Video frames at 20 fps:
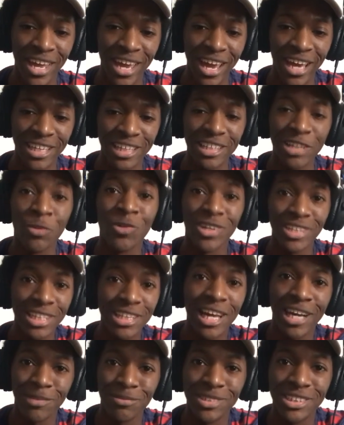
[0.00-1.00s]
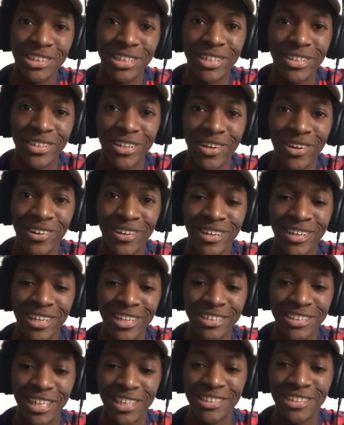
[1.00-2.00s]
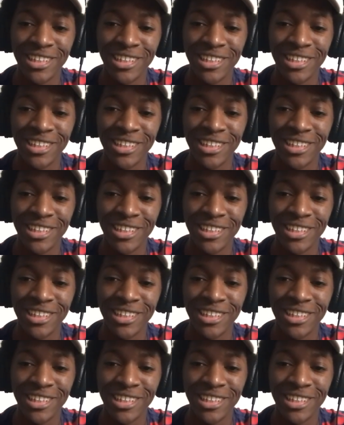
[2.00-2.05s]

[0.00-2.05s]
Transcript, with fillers: And I really like Mysterio. Jake